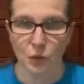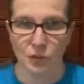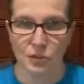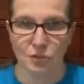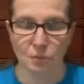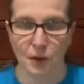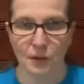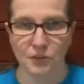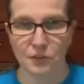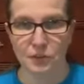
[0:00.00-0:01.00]
words from
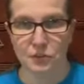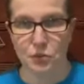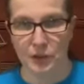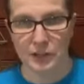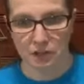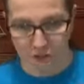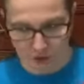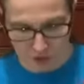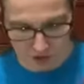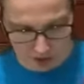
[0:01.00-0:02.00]
other
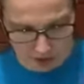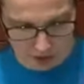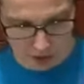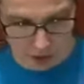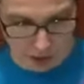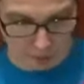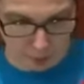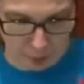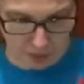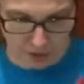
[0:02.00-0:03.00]
transfers and
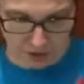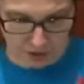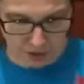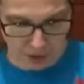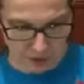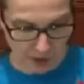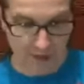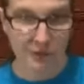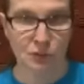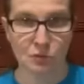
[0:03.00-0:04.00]
put them in here. You don't
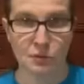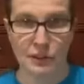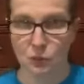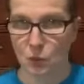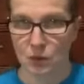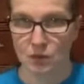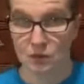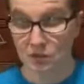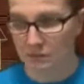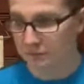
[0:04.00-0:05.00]
have to use these
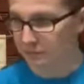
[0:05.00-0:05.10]
words.